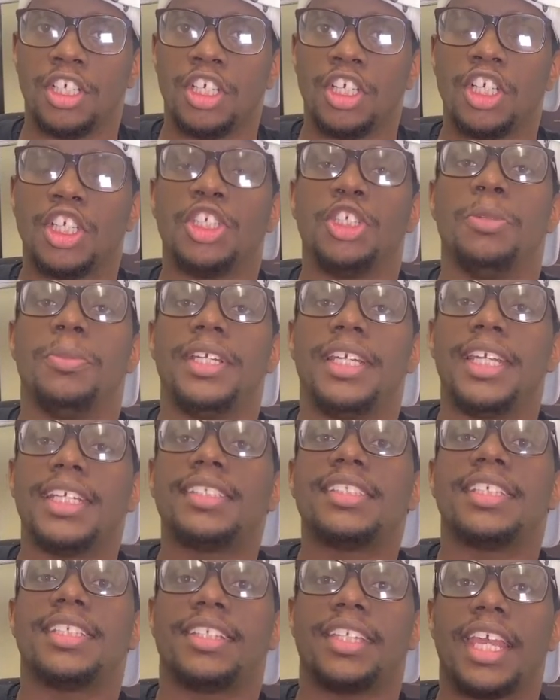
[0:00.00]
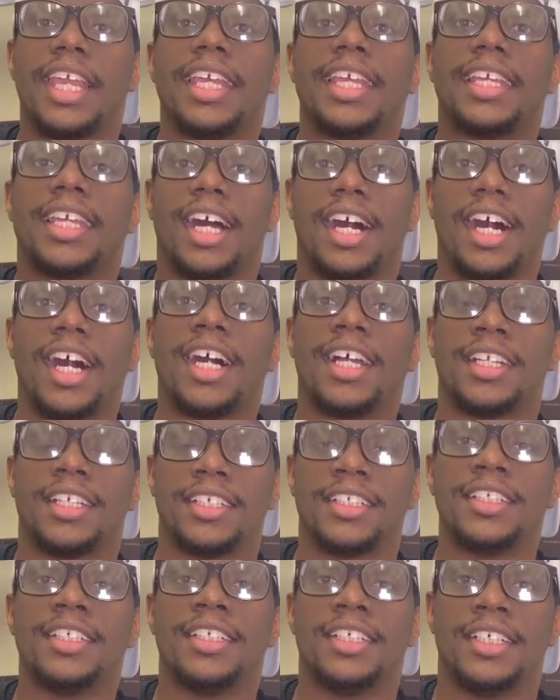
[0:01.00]
You begin to thank
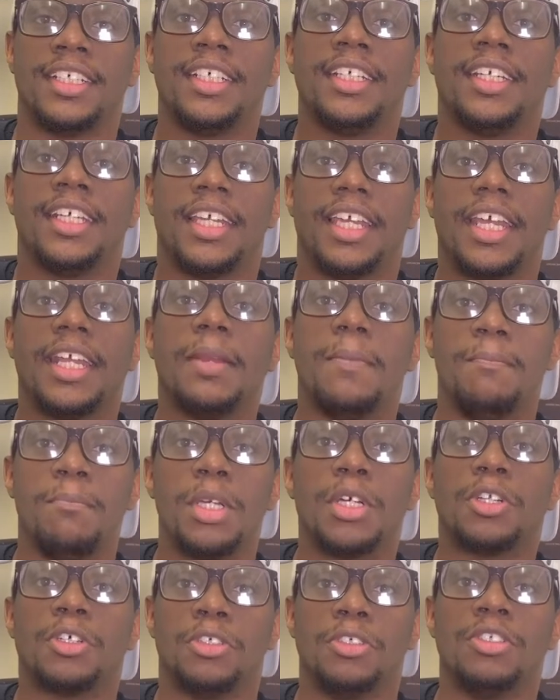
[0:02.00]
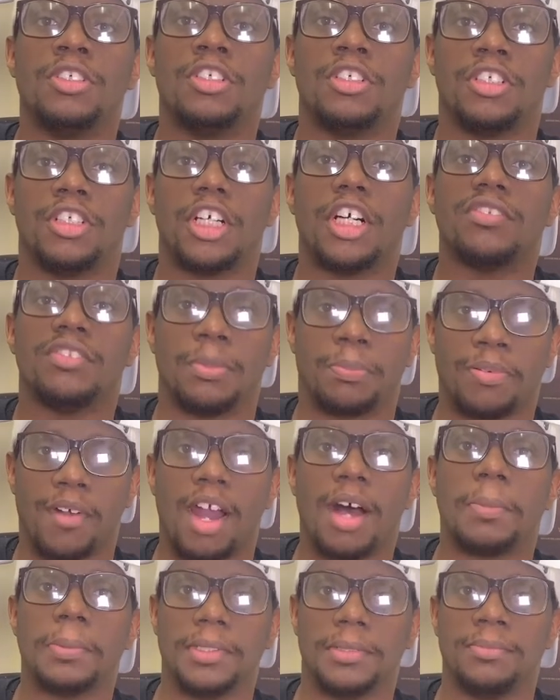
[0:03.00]
God in the middle of the
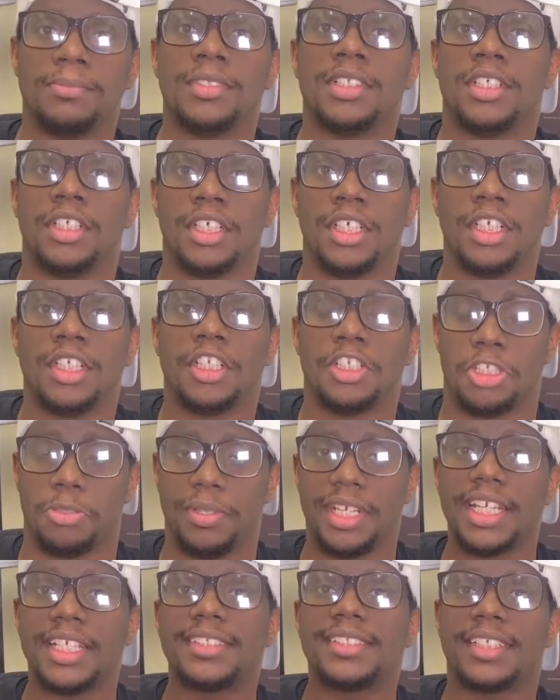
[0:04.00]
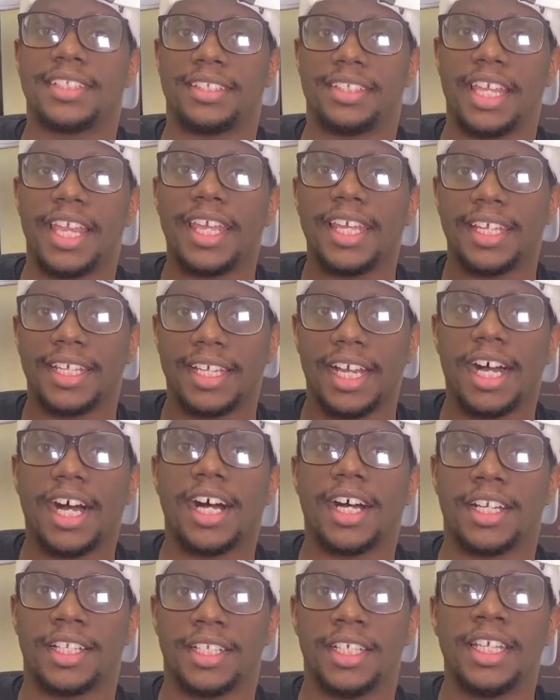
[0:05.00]
problem. That you begin to thank
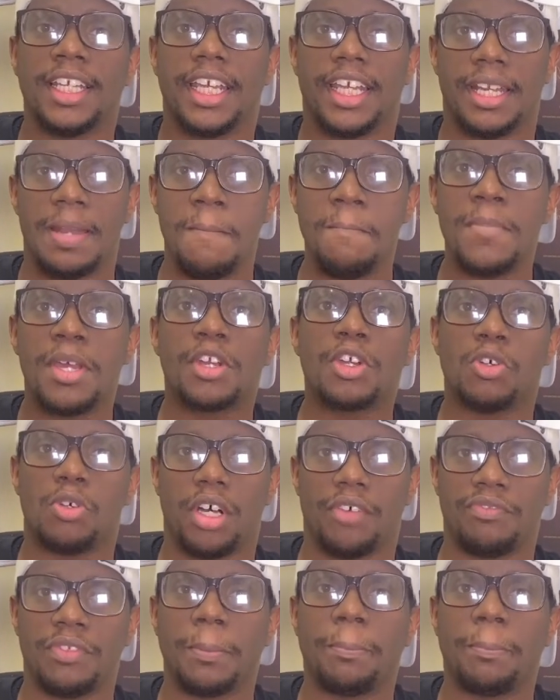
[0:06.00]
God in the middle of the